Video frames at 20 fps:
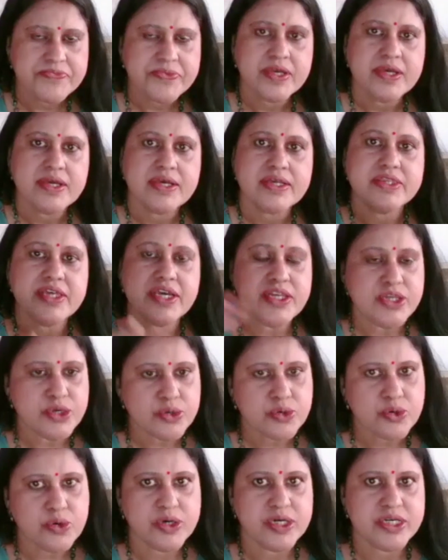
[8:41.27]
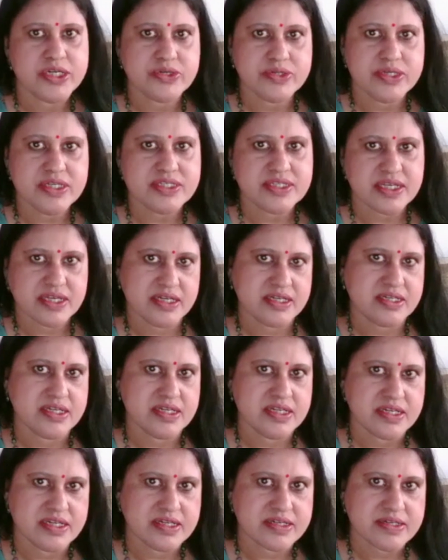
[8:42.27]
Then you go into the secretariat,
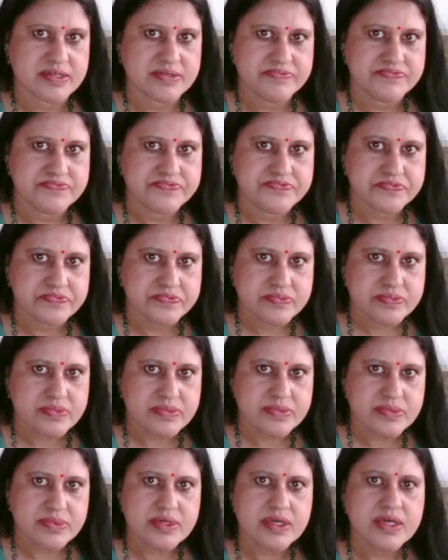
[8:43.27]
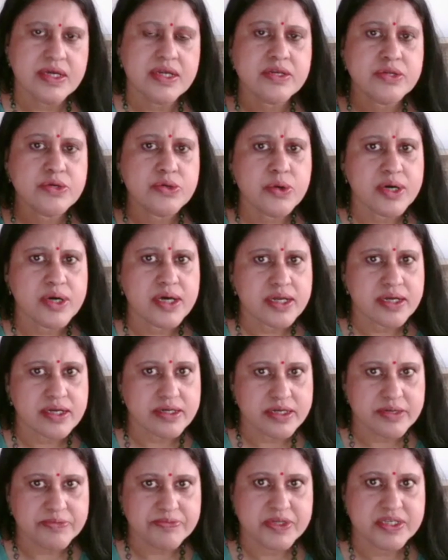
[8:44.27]
and you are
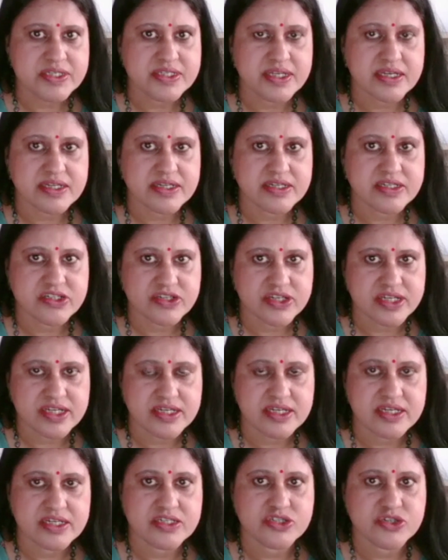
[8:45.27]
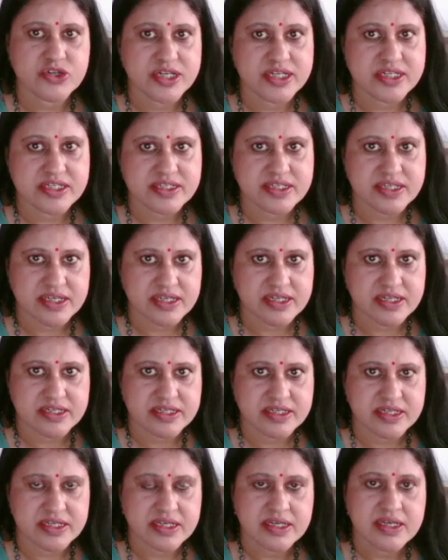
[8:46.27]
deputy secretary and joint
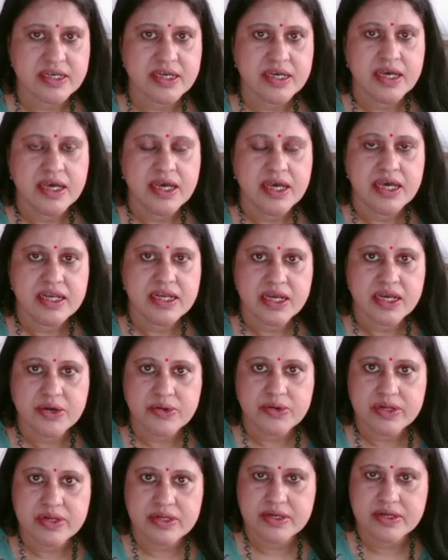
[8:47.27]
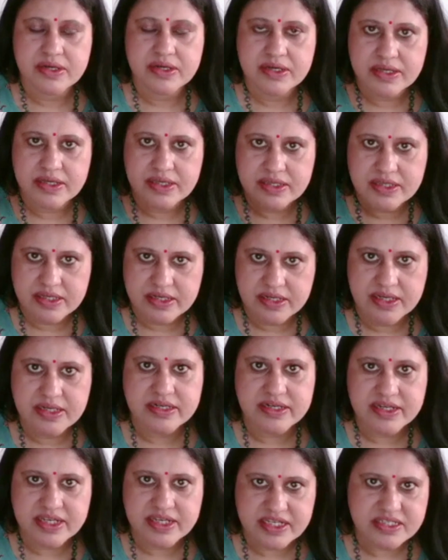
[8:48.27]
secretary. Now, in
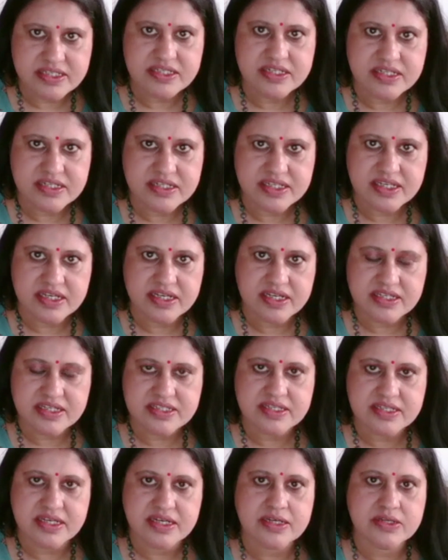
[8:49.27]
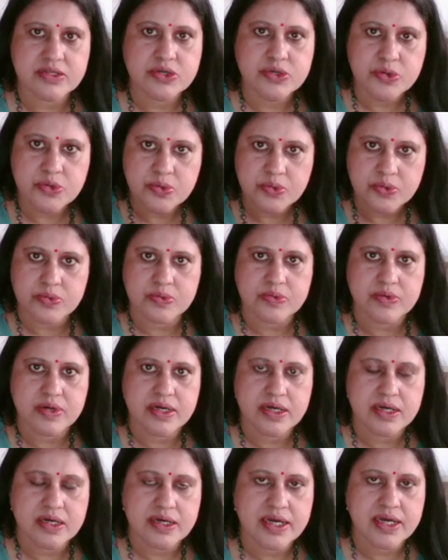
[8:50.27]
recent years, a new
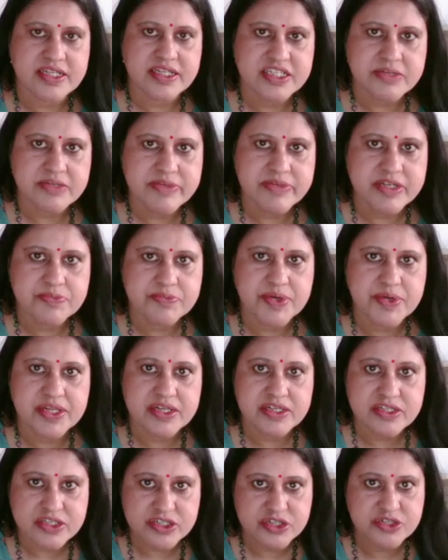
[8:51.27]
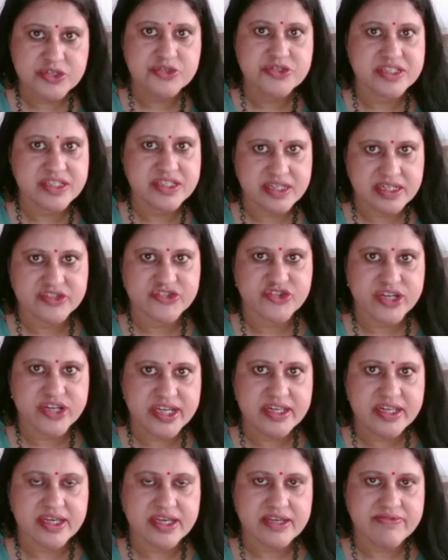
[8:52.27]
item has been introduced in the
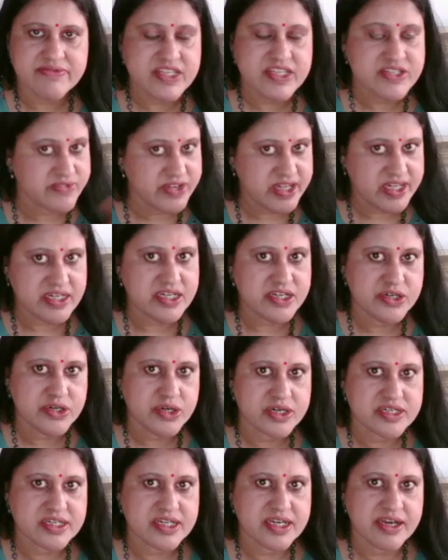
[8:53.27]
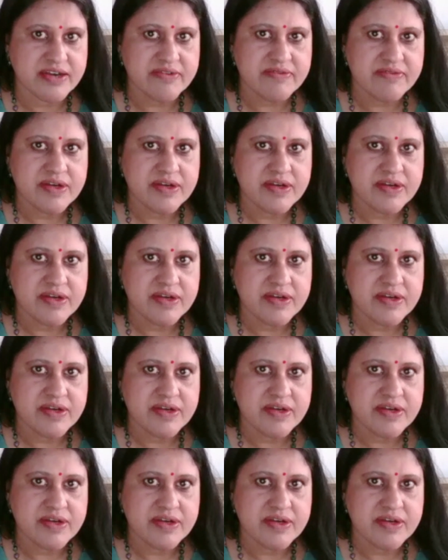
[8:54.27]
training, which we did not have,